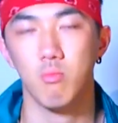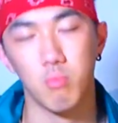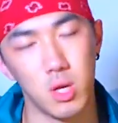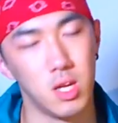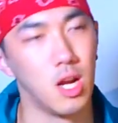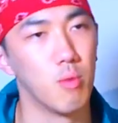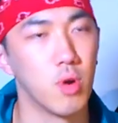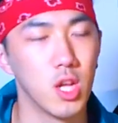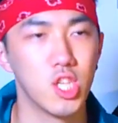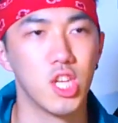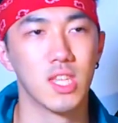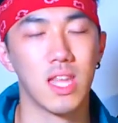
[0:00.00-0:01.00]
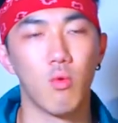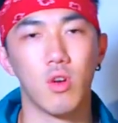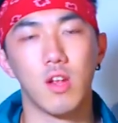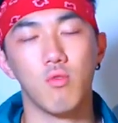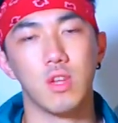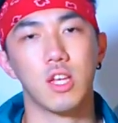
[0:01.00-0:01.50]
But I'll probably check that one
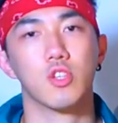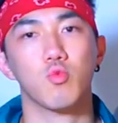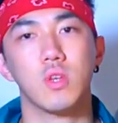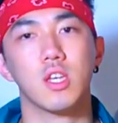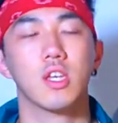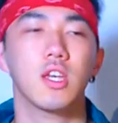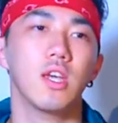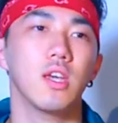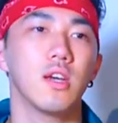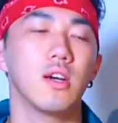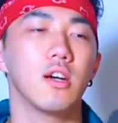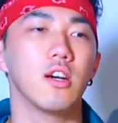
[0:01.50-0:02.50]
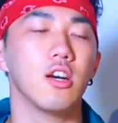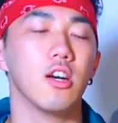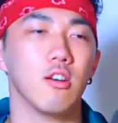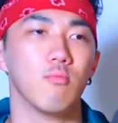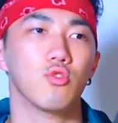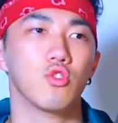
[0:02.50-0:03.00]
out next week.
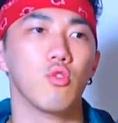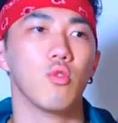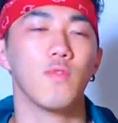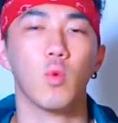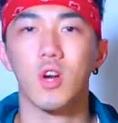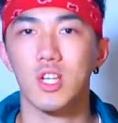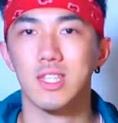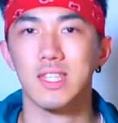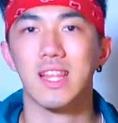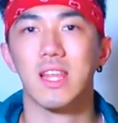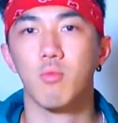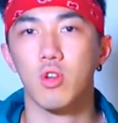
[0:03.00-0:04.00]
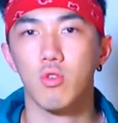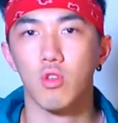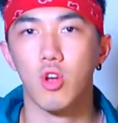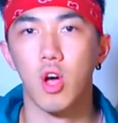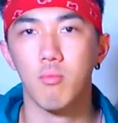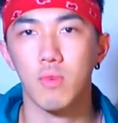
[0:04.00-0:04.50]
Um, so if you want to see that, let me know in the
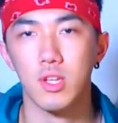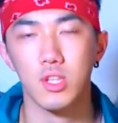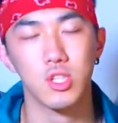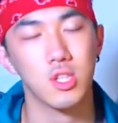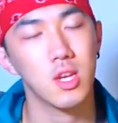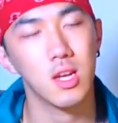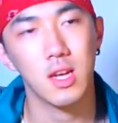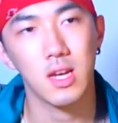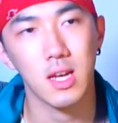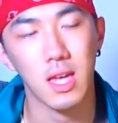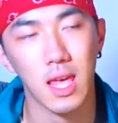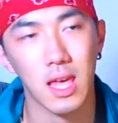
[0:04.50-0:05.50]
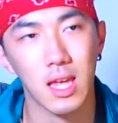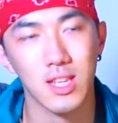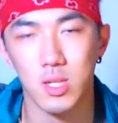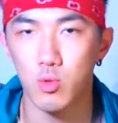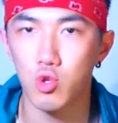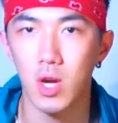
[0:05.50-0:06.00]
comments and
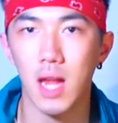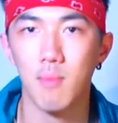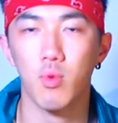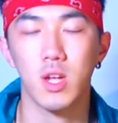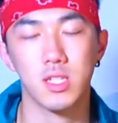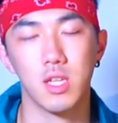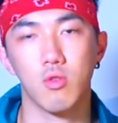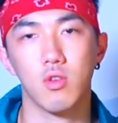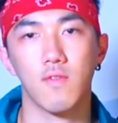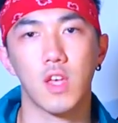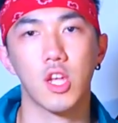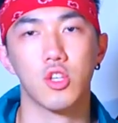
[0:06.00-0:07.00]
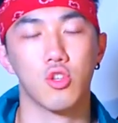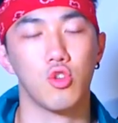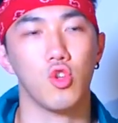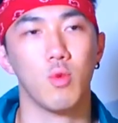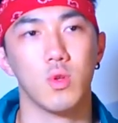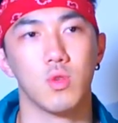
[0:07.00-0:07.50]
subscribe. Press that notification so you
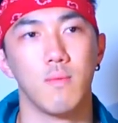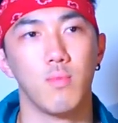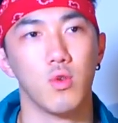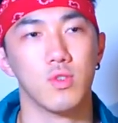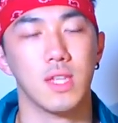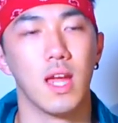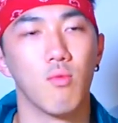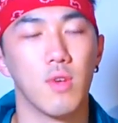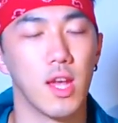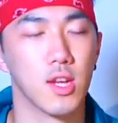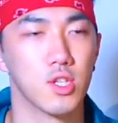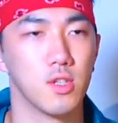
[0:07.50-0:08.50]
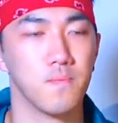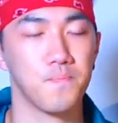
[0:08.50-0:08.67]
don't miss my post. That reaction.